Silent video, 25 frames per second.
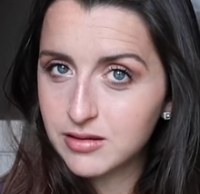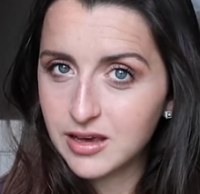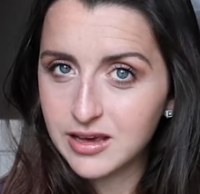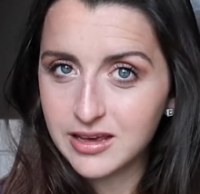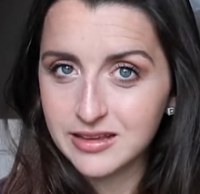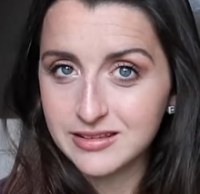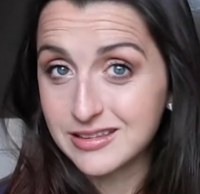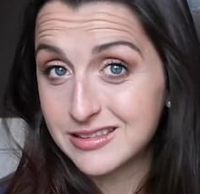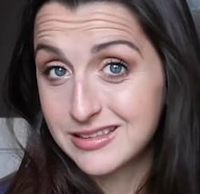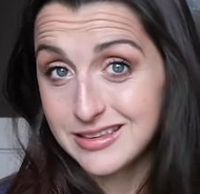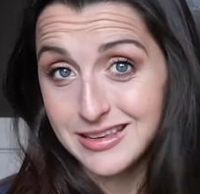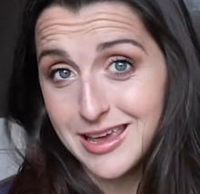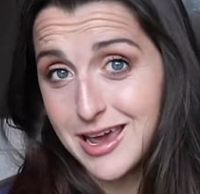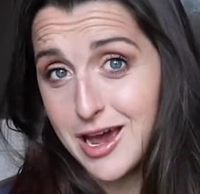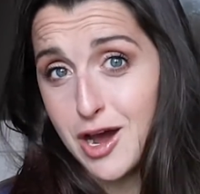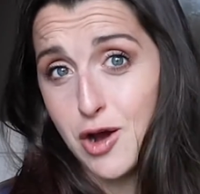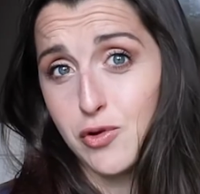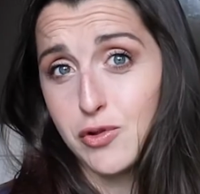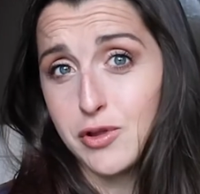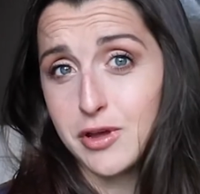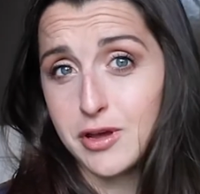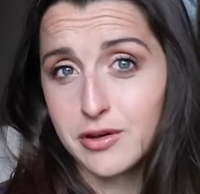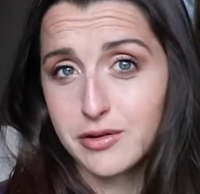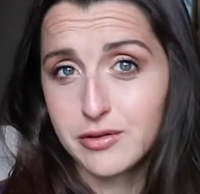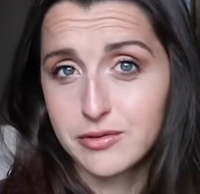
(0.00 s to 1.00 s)
I guess it's a
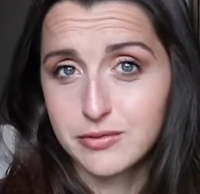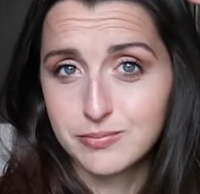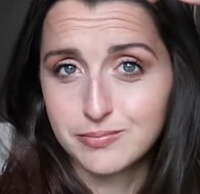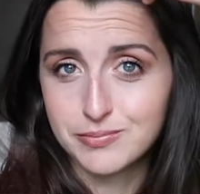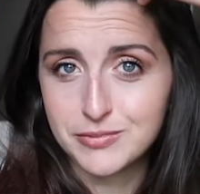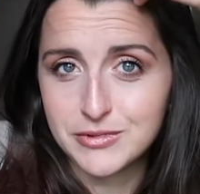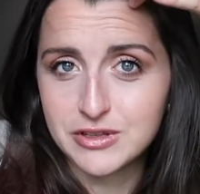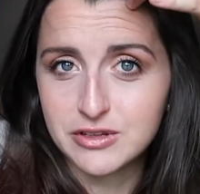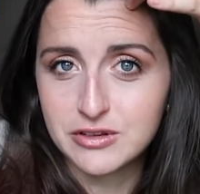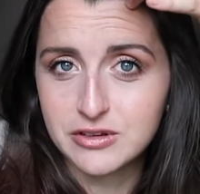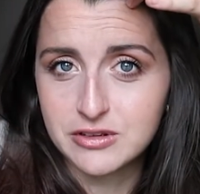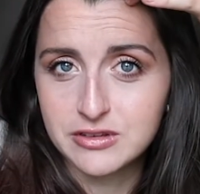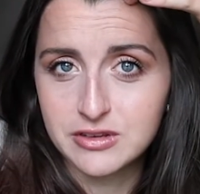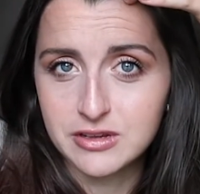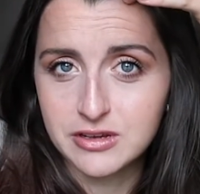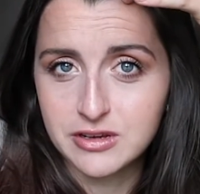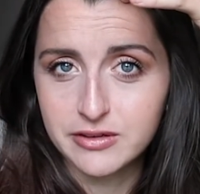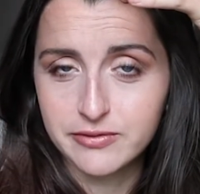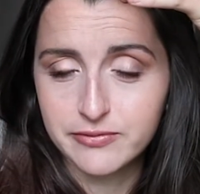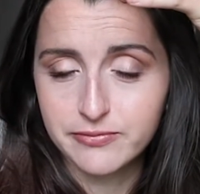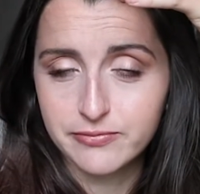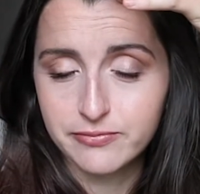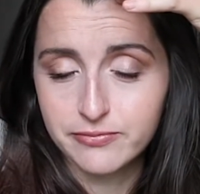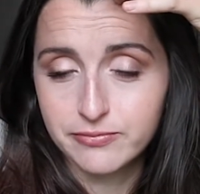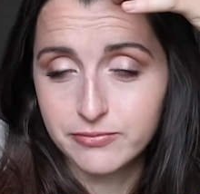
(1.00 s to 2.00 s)
cowlick. It looks like
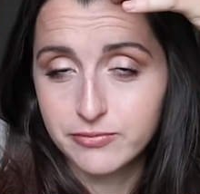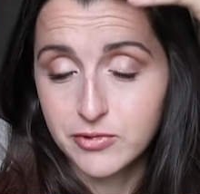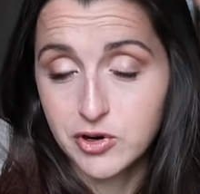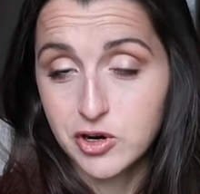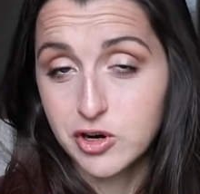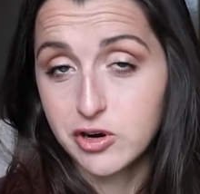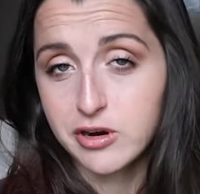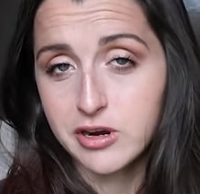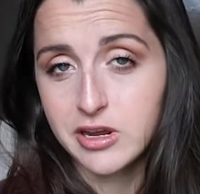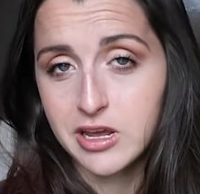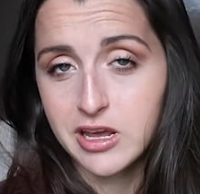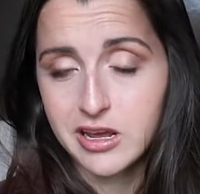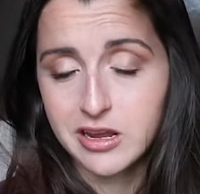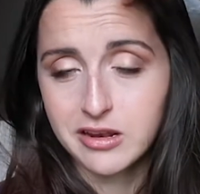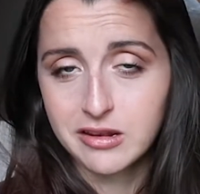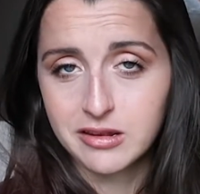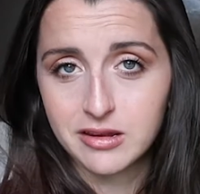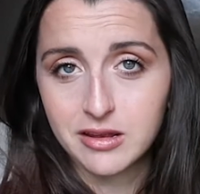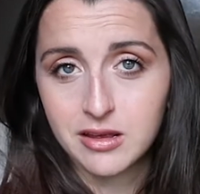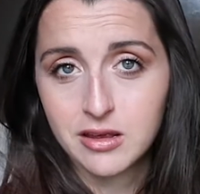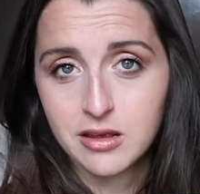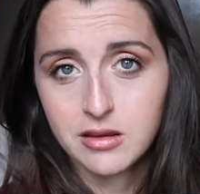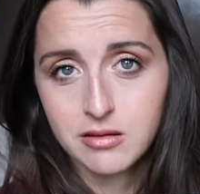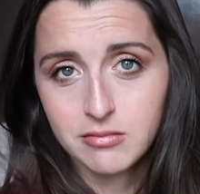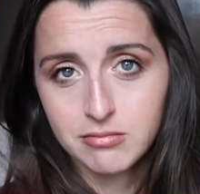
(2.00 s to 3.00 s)
a hurricane
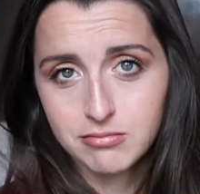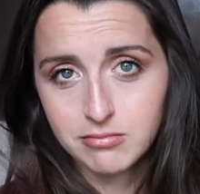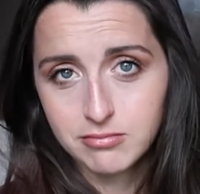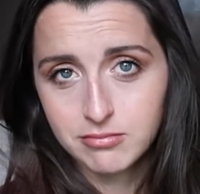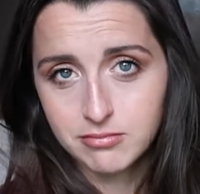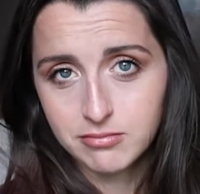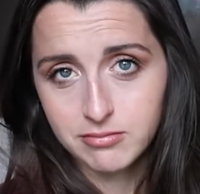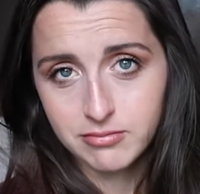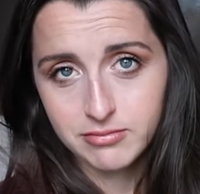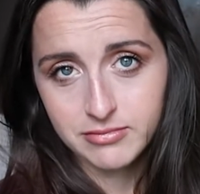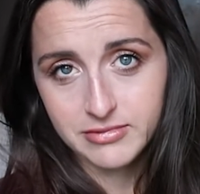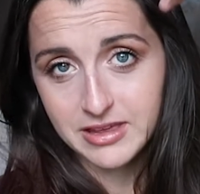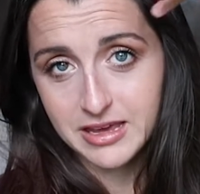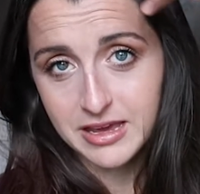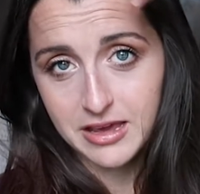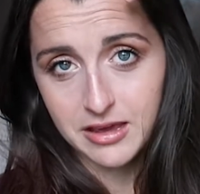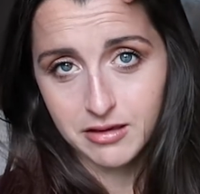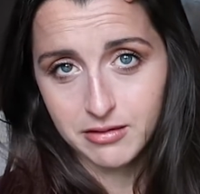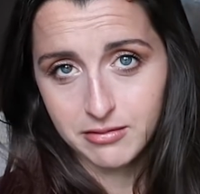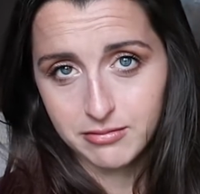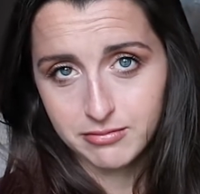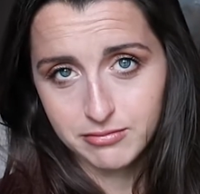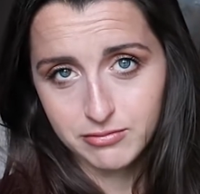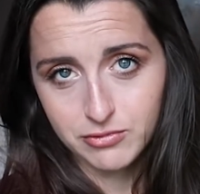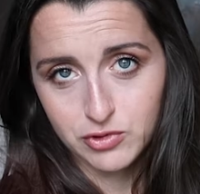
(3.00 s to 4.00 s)

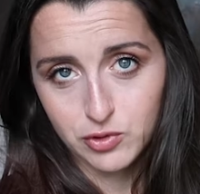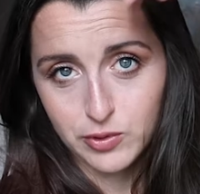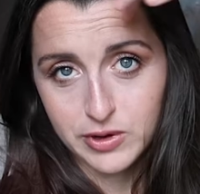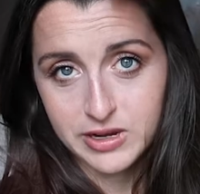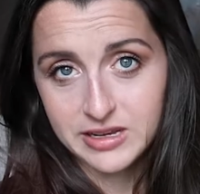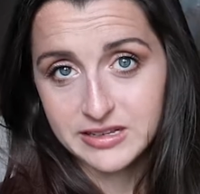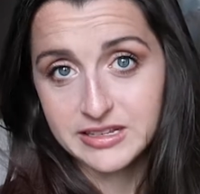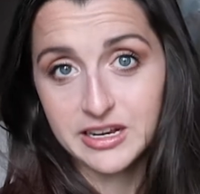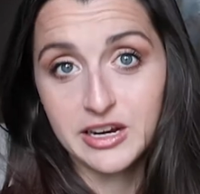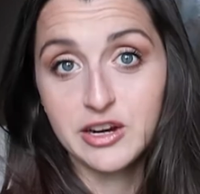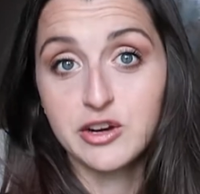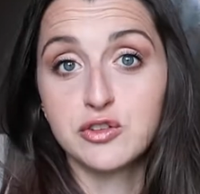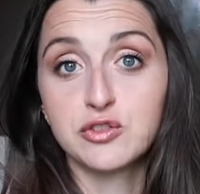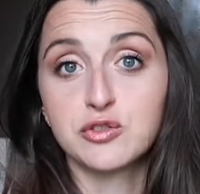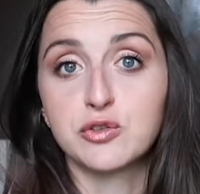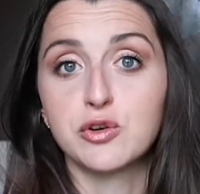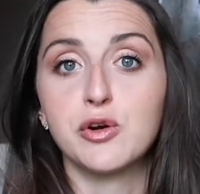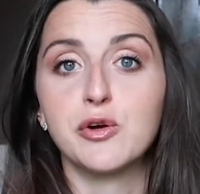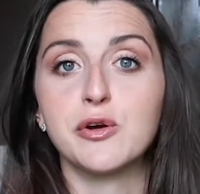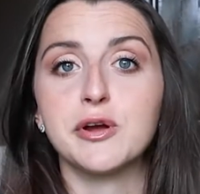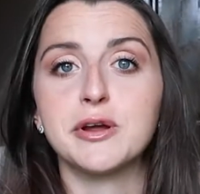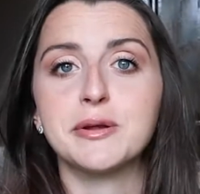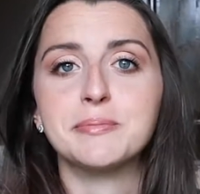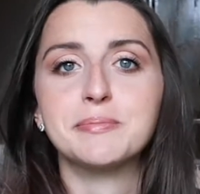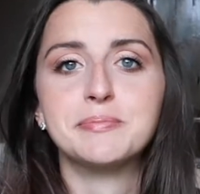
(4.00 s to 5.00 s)
thing the way his hair is
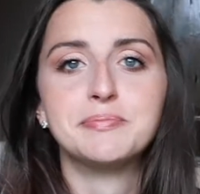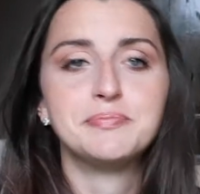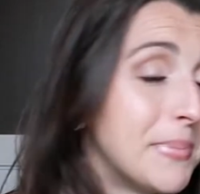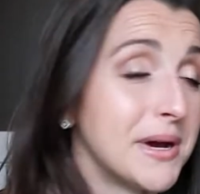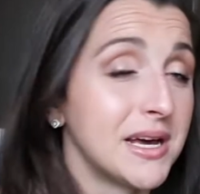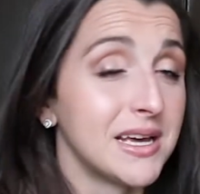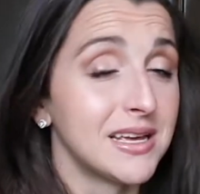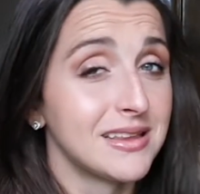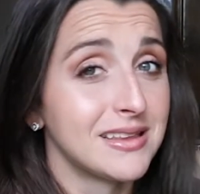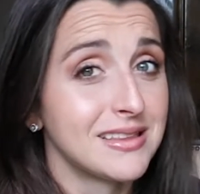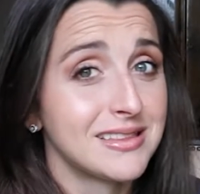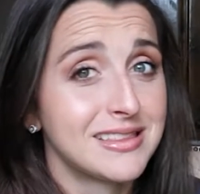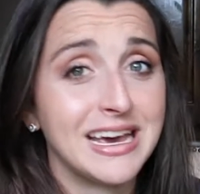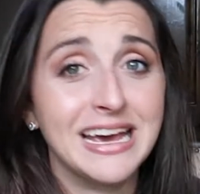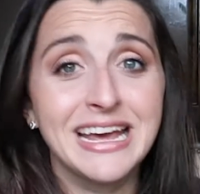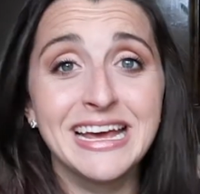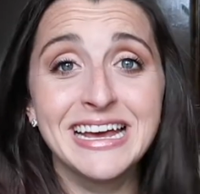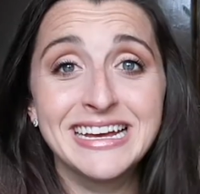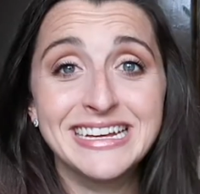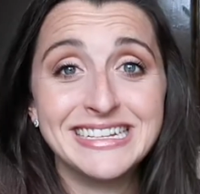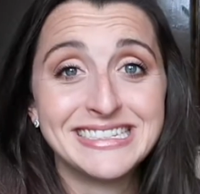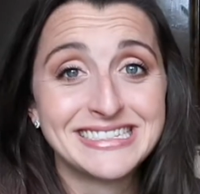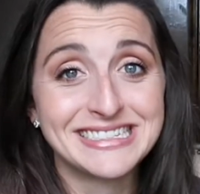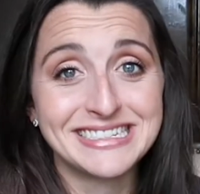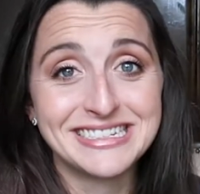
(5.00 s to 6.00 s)
growing, but
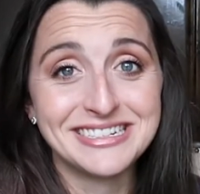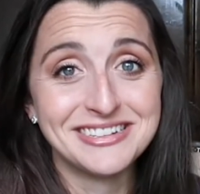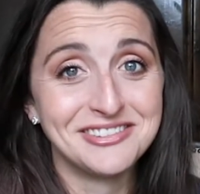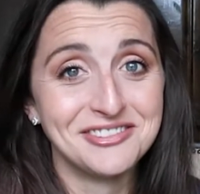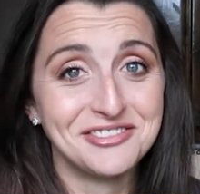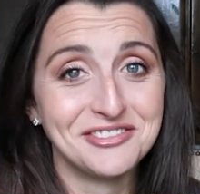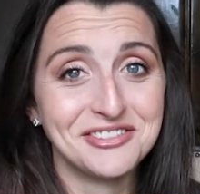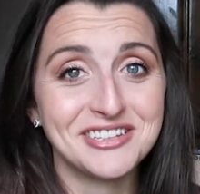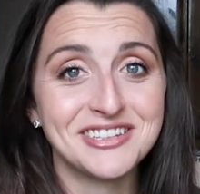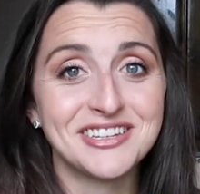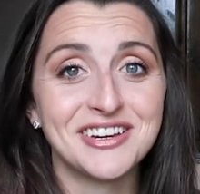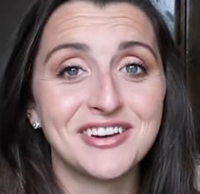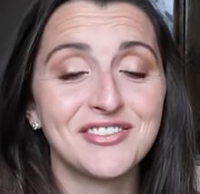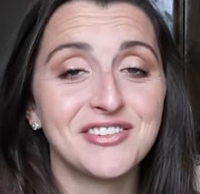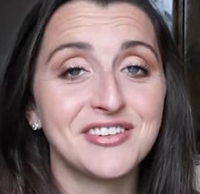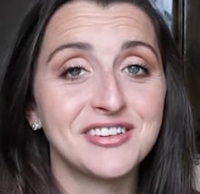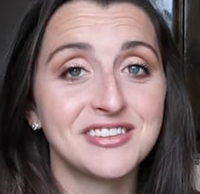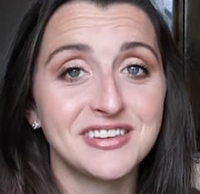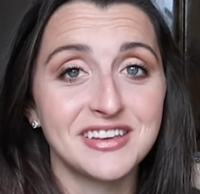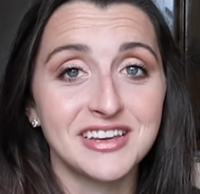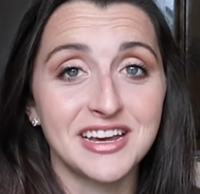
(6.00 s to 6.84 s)
that's the only difference.